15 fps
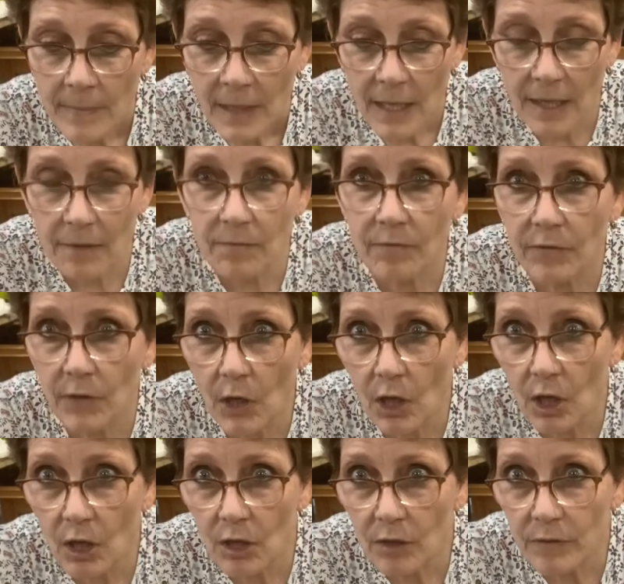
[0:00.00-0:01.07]

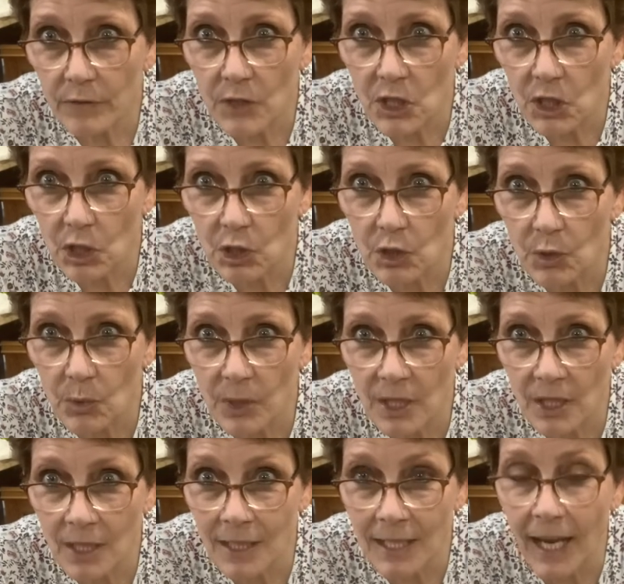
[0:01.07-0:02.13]
involved
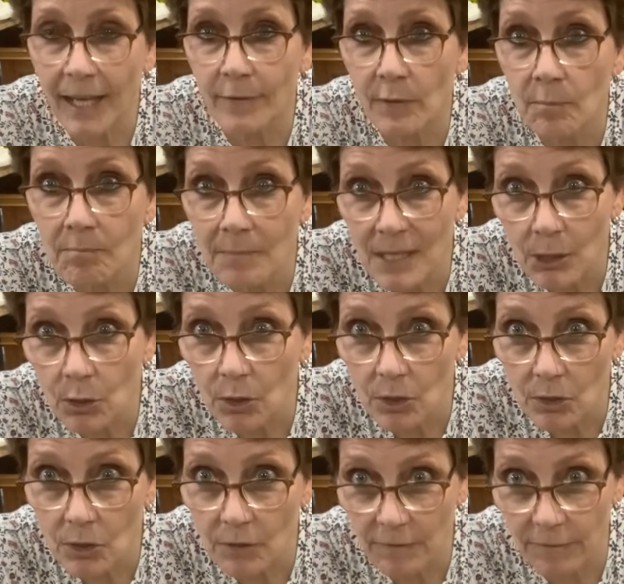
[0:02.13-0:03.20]
doing kind of a
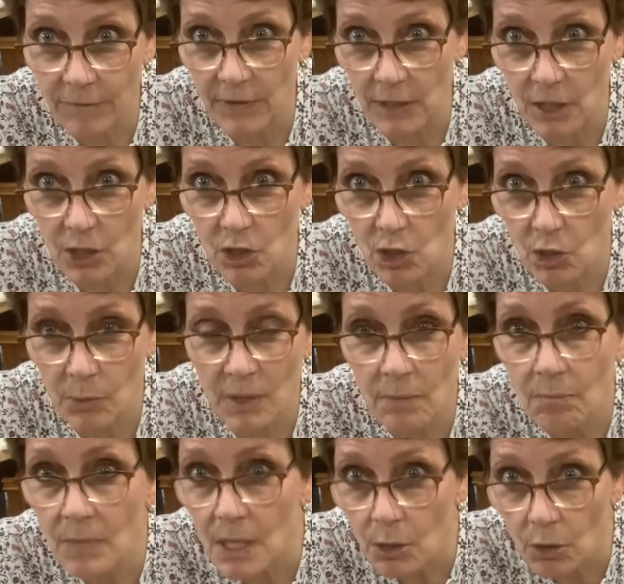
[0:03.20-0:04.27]
mirrored finish,
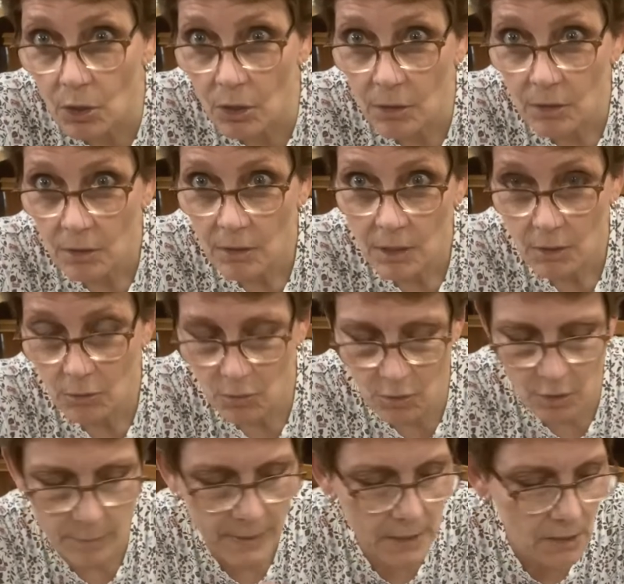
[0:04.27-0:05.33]
doing mirror
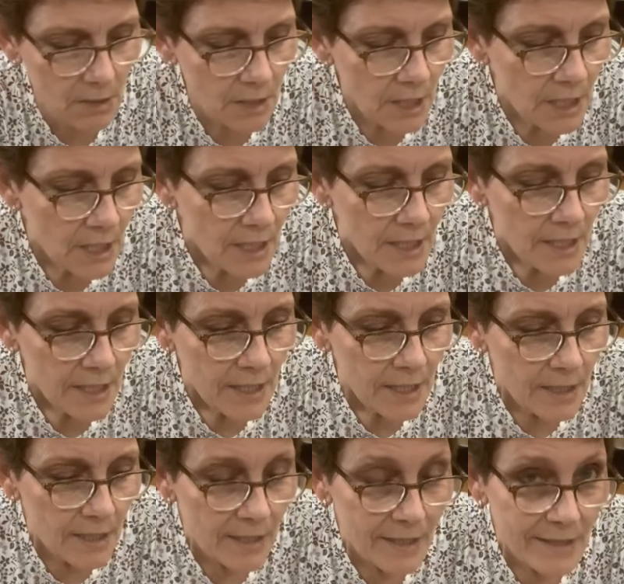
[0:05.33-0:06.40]
ornaments.
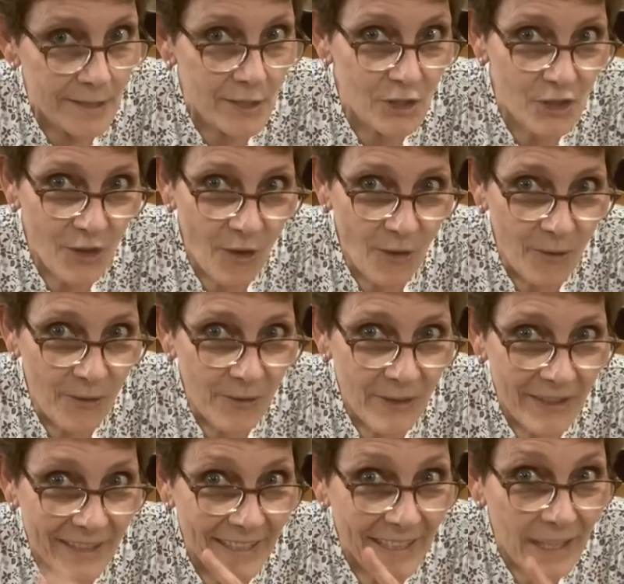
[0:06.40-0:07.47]
So
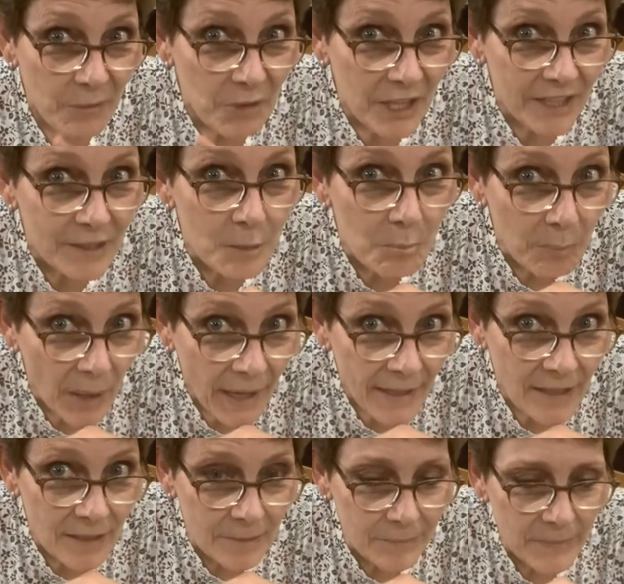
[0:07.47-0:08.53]
I want to
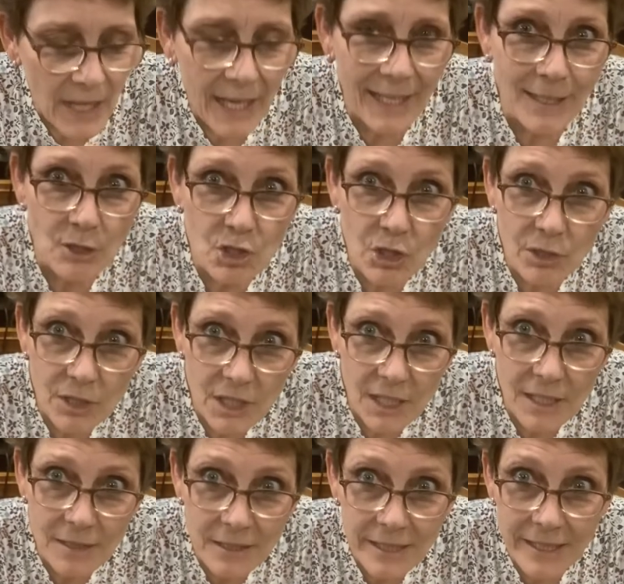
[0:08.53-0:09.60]
combine them. And it took
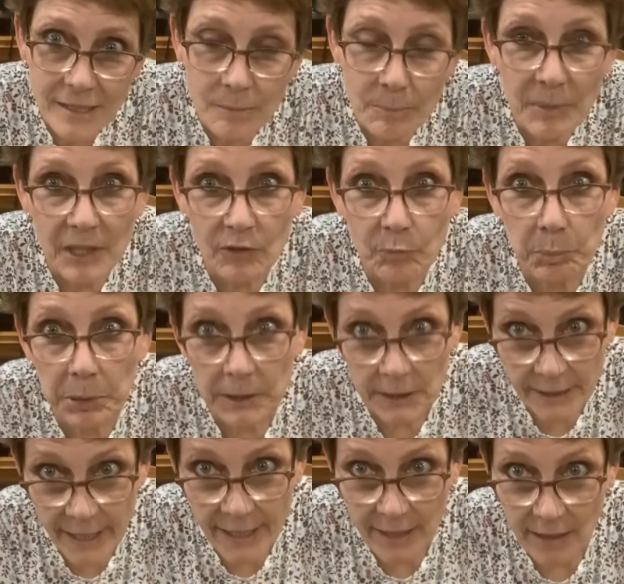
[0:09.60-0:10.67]
a little bit of
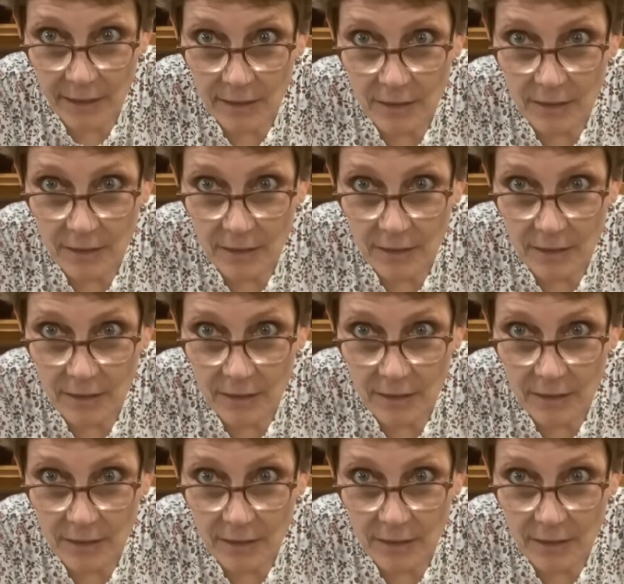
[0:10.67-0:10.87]
playing.